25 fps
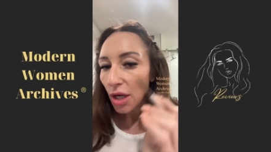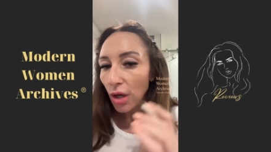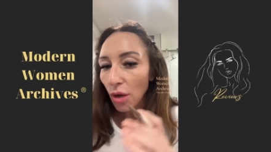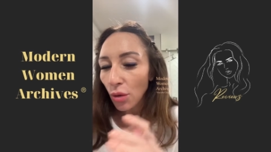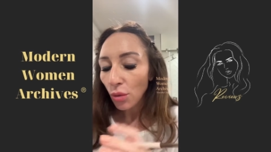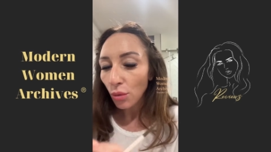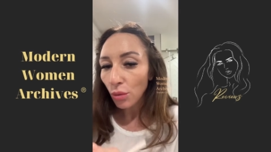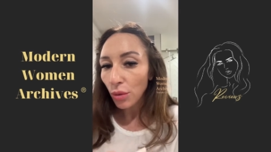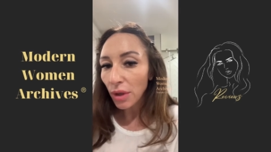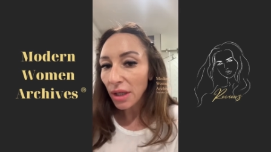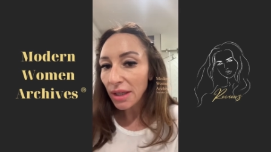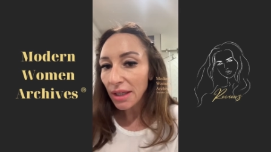
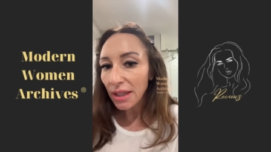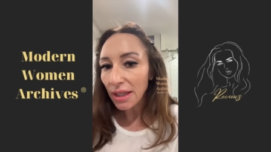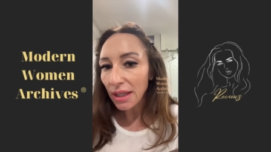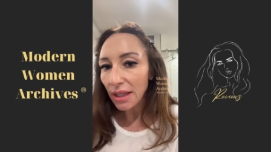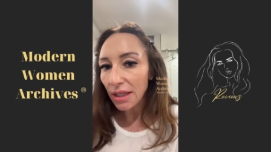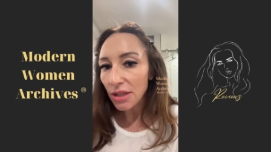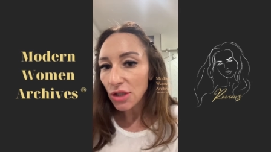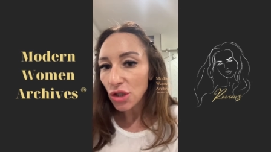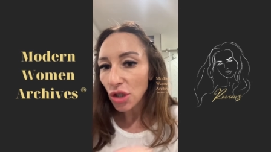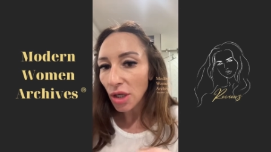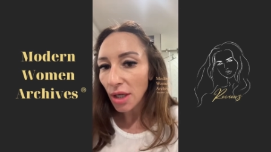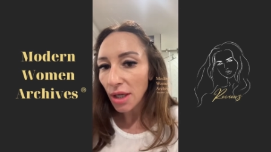
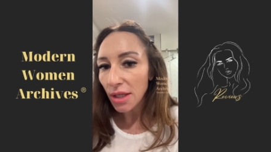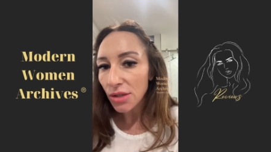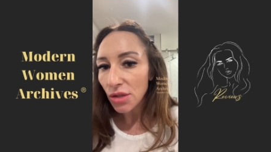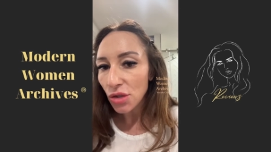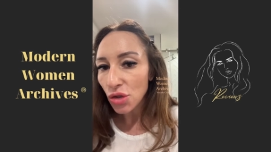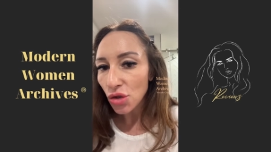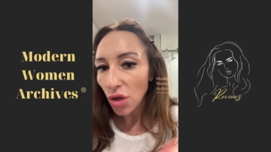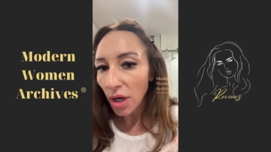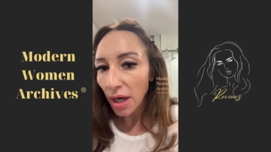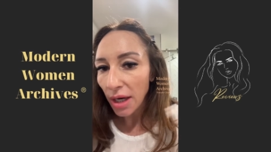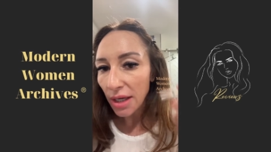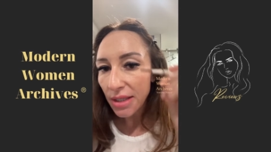really just
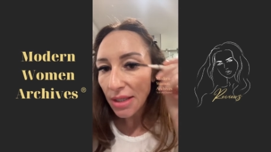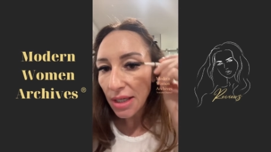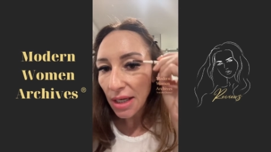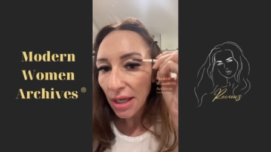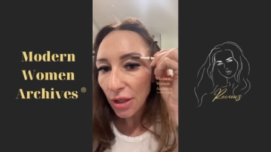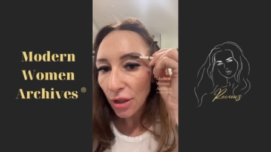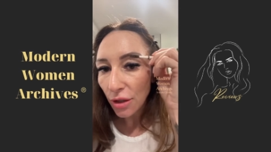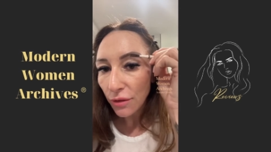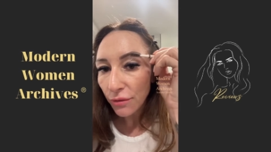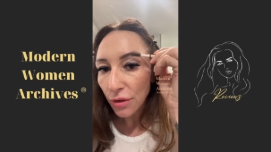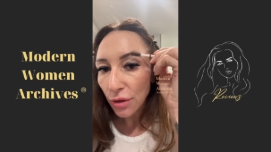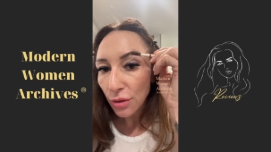trying to
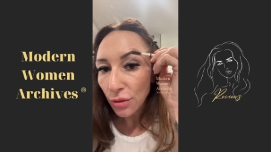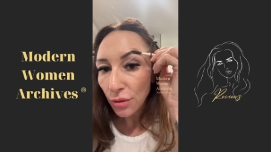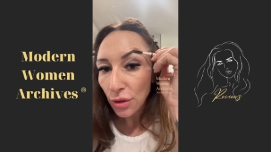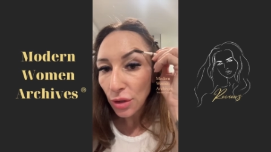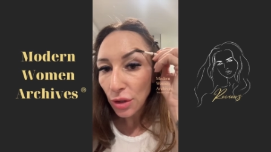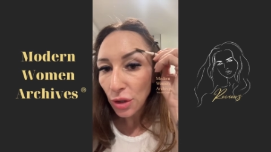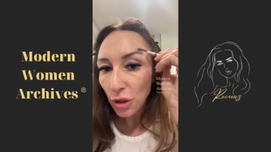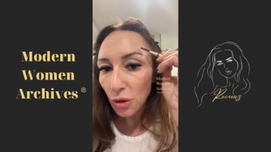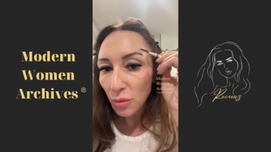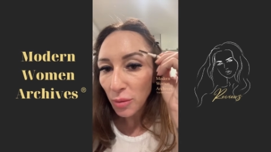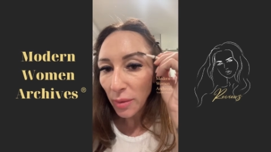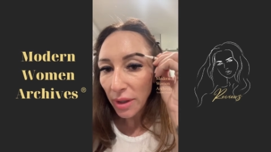interview
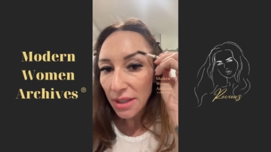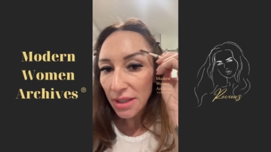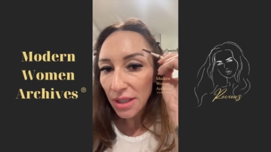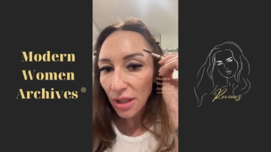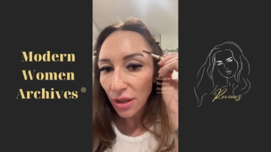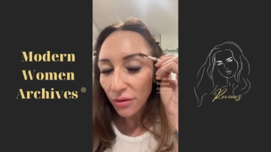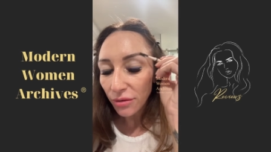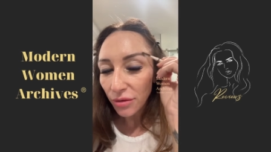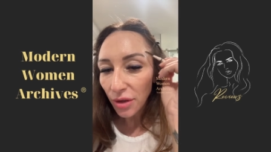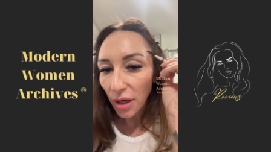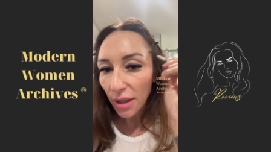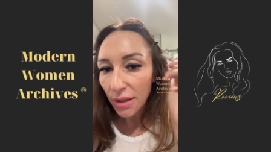you, my dear
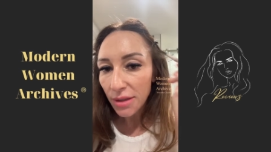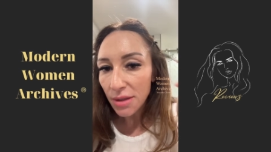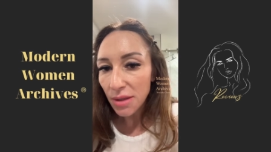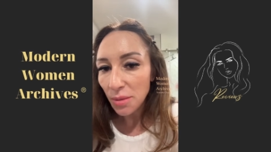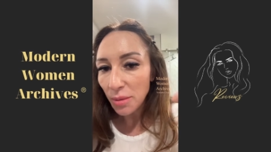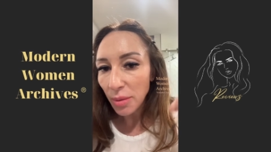friend,